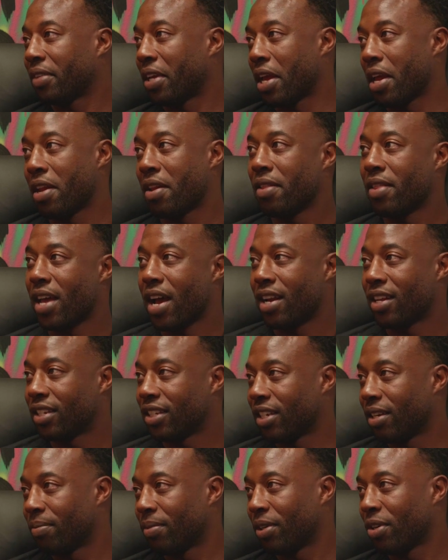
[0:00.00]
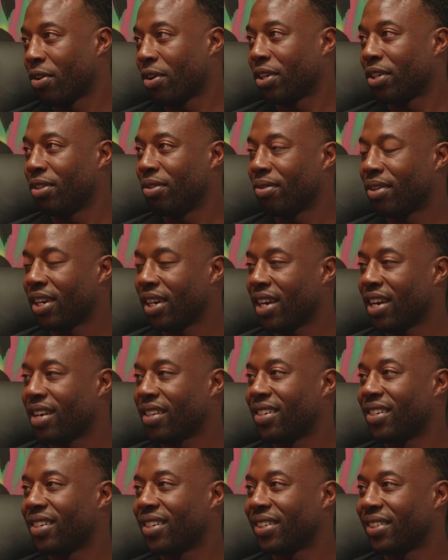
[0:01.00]
and that is something only you can
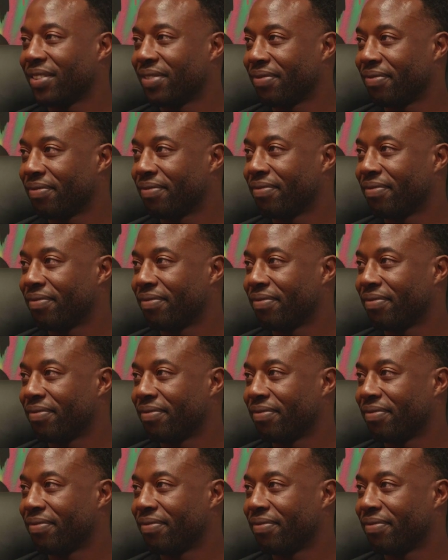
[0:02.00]
answer?